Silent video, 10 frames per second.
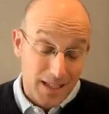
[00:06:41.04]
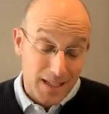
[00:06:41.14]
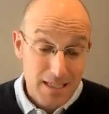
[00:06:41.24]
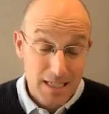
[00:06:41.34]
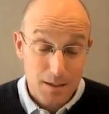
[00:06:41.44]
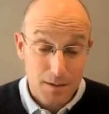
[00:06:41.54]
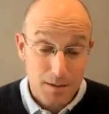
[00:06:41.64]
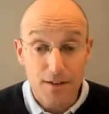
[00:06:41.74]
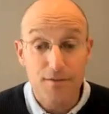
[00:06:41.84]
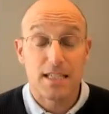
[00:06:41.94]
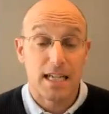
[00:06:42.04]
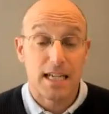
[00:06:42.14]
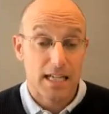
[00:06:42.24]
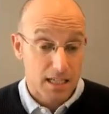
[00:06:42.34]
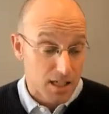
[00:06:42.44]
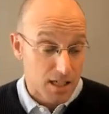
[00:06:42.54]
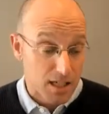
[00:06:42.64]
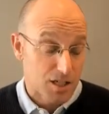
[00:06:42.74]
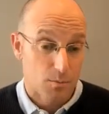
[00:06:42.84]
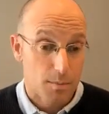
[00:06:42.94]
it is a devastating
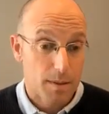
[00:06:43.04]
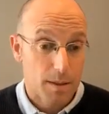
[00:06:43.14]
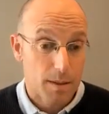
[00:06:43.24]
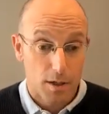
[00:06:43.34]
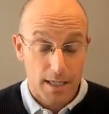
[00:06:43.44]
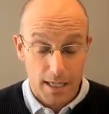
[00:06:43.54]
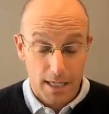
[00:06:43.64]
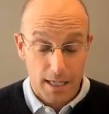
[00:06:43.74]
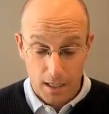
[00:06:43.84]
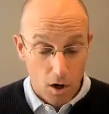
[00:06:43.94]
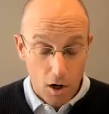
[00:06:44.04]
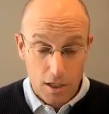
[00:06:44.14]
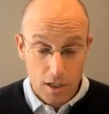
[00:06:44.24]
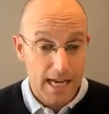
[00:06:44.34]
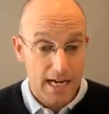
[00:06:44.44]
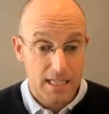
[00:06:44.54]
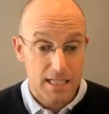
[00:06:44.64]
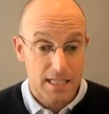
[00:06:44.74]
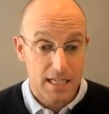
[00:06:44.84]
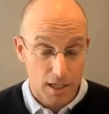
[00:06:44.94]
condition where people are getting heart
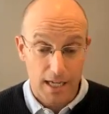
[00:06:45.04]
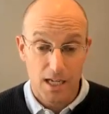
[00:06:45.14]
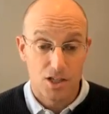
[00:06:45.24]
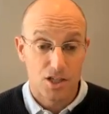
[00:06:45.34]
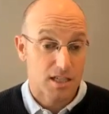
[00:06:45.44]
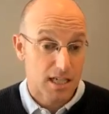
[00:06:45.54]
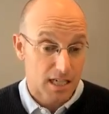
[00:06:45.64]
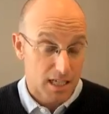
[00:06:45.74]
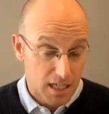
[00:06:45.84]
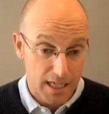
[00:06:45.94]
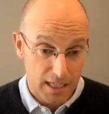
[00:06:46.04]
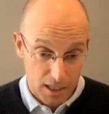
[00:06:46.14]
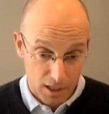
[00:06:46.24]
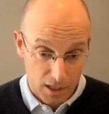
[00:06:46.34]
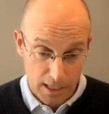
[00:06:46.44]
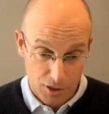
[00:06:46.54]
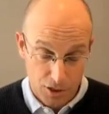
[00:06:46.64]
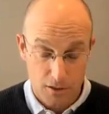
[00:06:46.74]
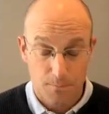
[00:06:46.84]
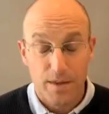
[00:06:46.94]
attacks at young ages and dying at young
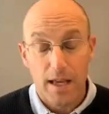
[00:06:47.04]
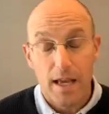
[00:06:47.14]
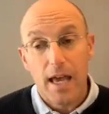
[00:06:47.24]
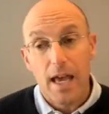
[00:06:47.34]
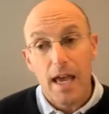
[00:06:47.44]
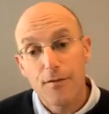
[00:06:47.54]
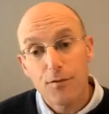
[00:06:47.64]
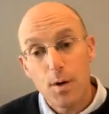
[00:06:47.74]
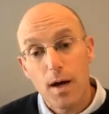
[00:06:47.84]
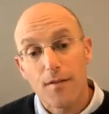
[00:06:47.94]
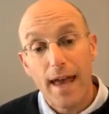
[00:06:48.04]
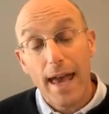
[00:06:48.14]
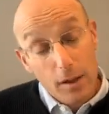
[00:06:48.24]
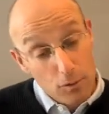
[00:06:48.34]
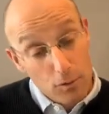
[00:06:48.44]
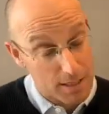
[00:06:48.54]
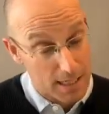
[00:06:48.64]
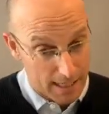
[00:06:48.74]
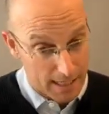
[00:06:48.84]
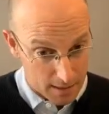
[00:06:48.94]
ages. If you have
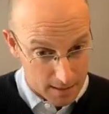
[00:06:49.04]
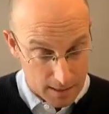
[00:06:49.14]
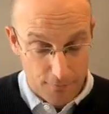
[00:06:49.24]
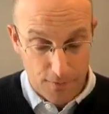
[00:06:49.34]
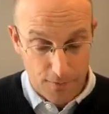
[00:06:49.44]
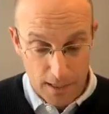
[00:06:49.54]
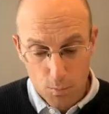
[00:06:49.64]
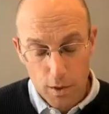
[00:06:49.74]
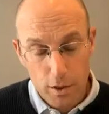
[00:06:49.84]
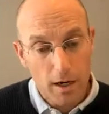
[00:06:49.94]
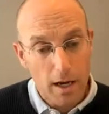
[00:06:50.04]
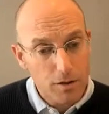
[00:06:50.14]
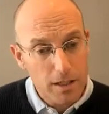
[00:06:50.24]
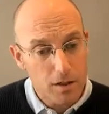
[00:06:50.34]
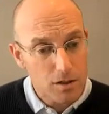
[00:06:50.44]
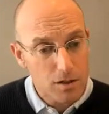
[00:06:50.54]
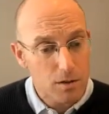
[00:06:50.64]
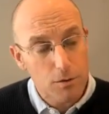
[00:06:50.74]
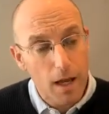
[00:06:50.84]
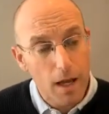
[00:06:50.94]
heterozygous FH, where your LDLs
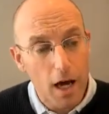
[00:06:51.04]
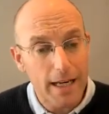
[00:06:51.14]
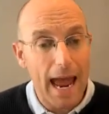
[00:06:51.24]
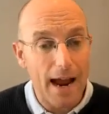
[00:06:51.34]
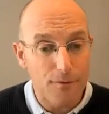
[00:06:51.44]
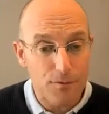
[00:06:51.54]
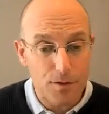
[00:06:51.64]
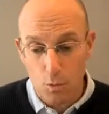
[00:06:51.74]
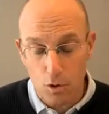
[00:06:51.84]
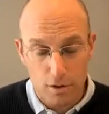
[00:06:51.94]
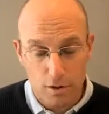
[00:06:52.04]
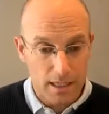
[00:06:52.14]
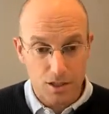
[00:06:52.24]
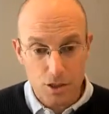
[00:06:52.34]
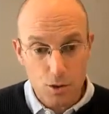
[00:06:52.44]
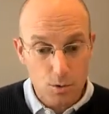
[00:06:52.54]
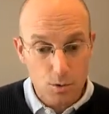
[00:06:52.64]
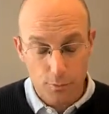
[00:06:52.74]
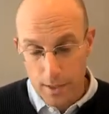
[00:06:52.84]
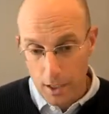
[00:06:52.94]
are on average more in like the two to
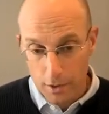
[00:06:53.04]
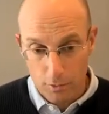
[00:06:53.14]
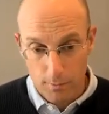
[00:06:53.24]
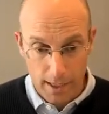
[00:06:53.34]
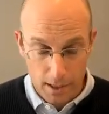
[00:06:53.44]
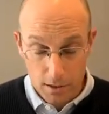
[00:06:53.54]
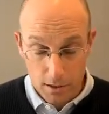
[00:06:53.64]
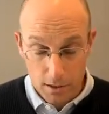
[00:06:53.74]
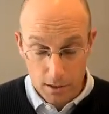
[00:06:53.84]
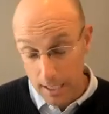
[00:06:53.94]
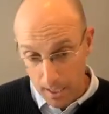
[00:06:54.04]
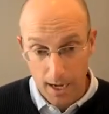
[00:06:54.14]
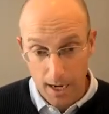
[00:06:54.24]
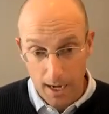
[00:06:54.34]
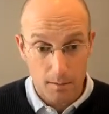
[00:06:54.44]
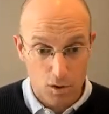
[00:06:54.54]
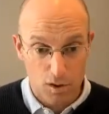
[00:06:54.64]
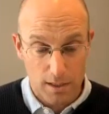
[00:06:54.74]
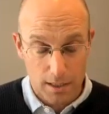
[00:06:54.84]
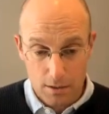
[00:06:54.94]
300 range, can be higher,
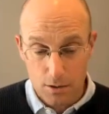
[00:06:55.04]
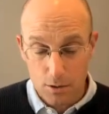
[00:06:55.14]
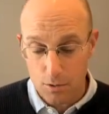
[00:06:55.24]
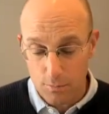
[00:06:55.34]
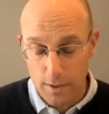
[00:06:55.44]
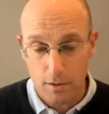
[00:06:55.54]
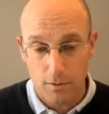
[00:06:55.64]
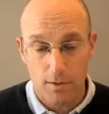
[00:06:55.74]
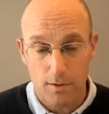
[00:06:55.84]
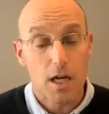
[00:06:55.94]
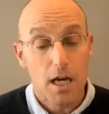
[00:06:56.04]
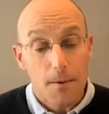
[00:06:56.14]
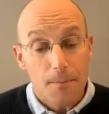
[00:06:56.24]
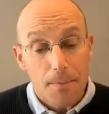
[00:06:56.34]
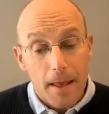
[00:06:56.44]
but more in like the two to 300 range,